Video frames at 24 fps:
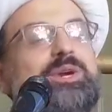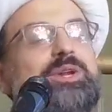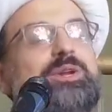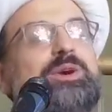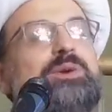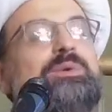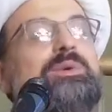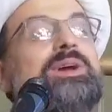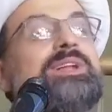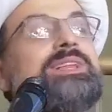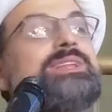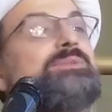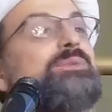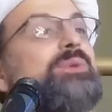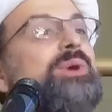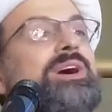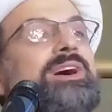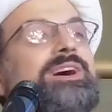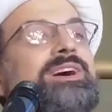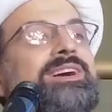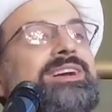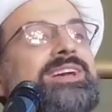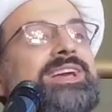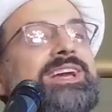No one
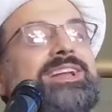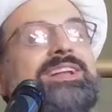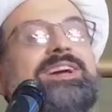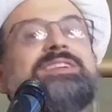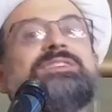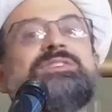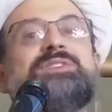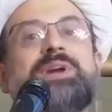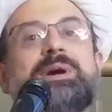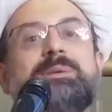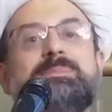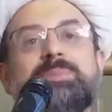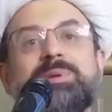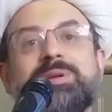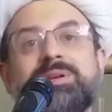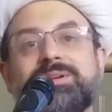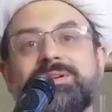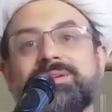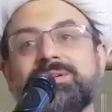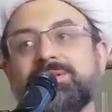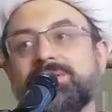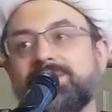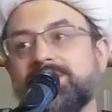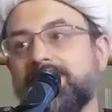can unwrap it.
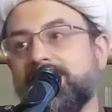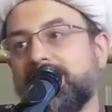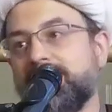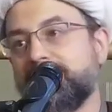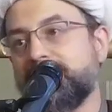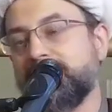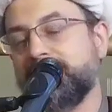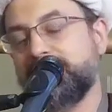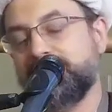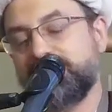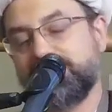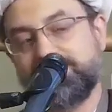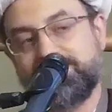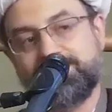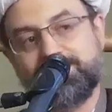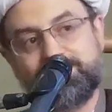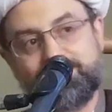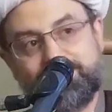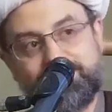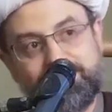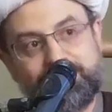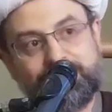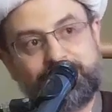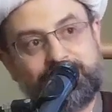Ya Habibi,
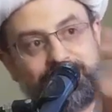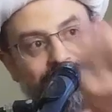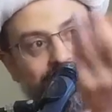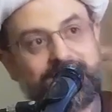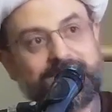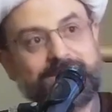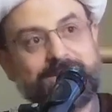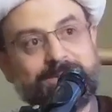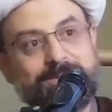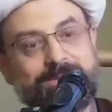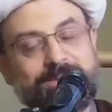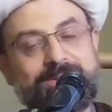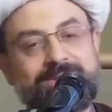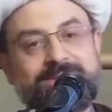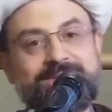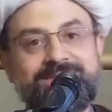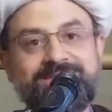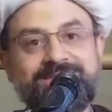what are you talking about?